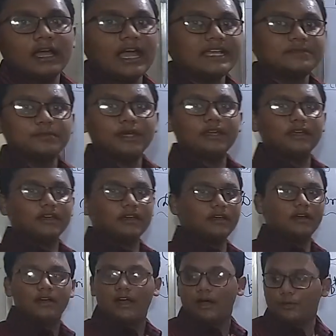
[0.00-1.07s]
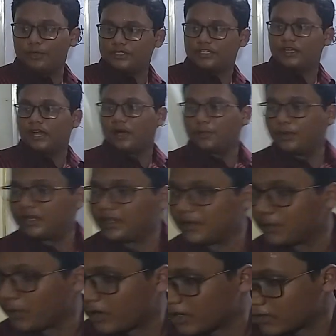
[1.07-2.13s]
Guys, how many
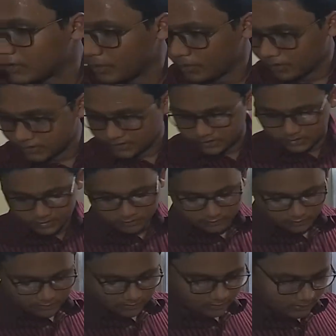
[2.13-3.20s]
are watching now?